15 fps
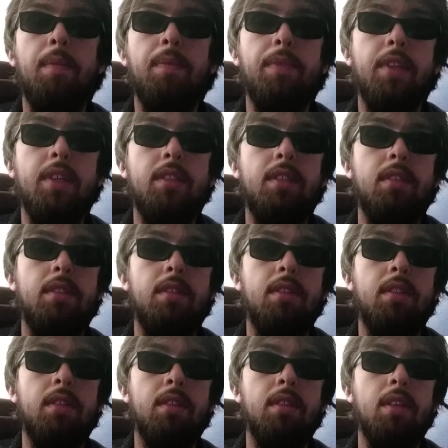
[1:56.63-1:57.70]
this
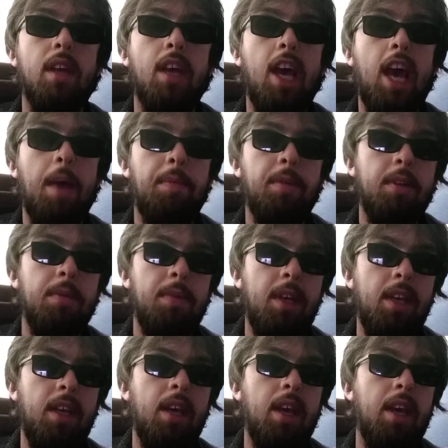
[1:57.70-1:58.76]
happened to
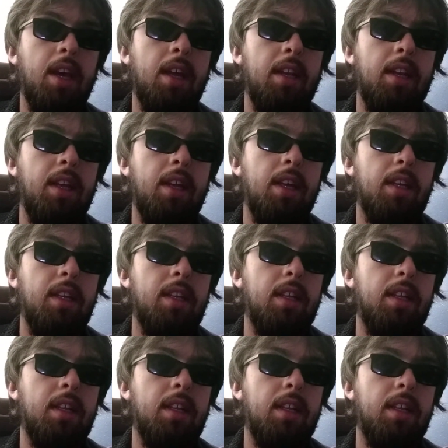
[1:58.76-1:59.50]
me, and it